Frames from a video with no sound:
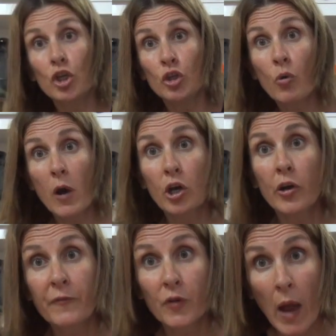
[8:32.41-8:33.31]
you are
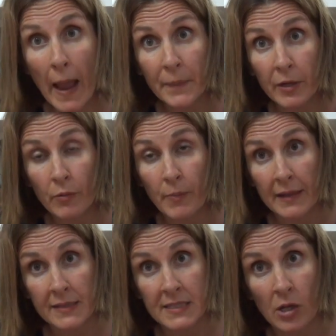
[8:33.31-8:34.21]
going to feel happier
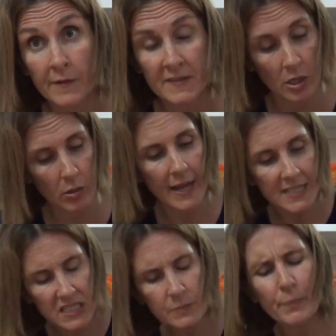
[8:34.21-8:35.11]
about this lifestyle,
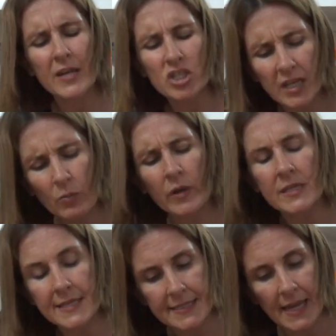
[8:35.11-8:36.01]
especially when
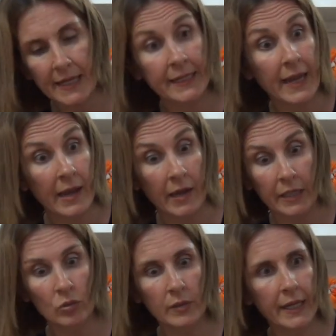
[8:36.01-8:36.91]
you're starting out
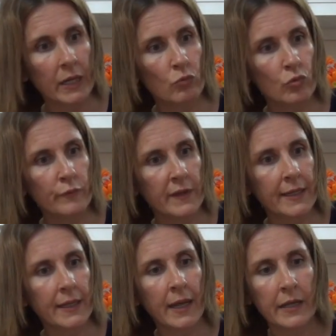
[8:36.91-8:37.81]
and you're getting raw
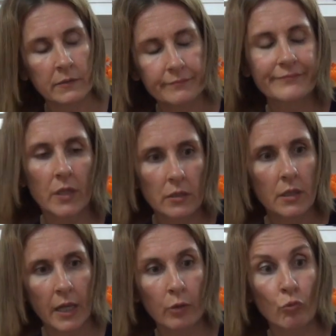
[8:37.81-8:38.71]
vegan, uh,
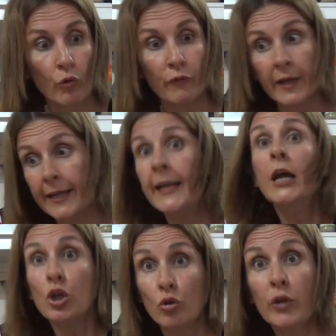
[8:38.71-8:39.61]
getting raw vegan,
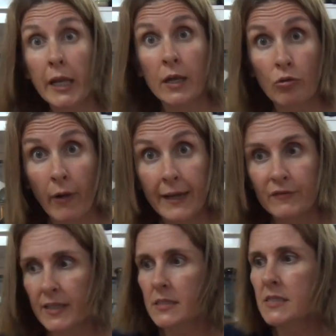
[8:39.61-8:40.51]
you're getting
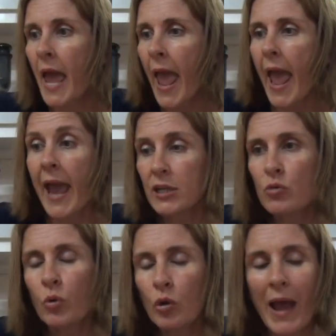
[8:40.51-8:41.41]
cravings. And
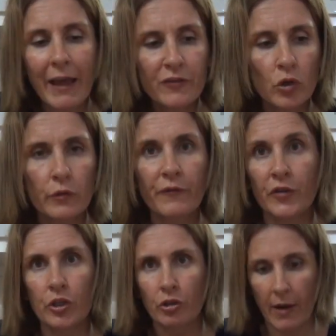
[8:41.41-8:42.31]
you will have cooked
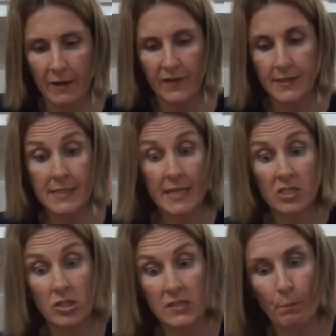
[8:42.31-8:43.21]
food cravings.
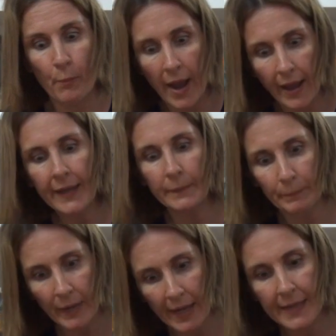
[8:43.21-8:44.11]
That's just part and
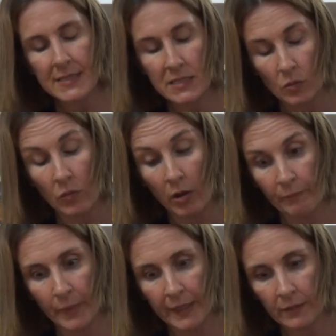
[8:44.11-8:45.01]
parcel
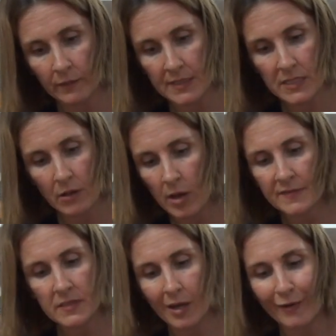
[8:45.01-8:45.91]
of being on this
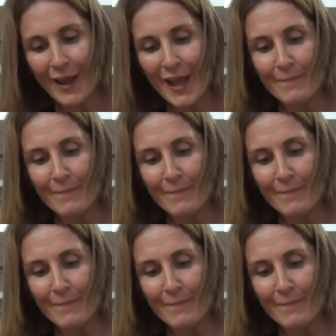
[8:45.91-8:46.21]
lifestyle.